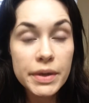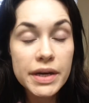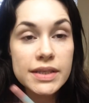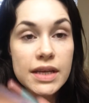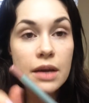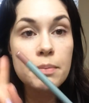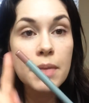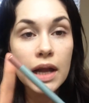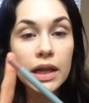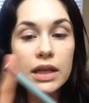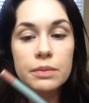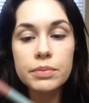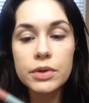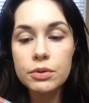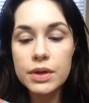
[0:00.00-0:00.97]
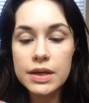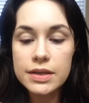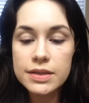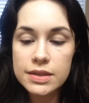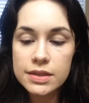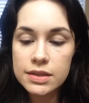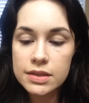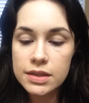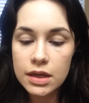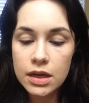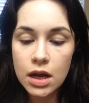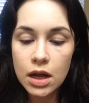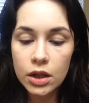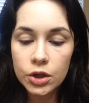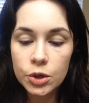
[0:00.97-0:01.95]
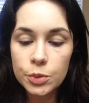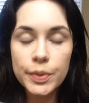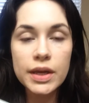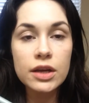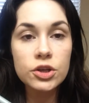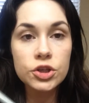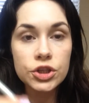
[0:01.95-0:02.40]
gonna take Mally Beauty's, this is the color Pink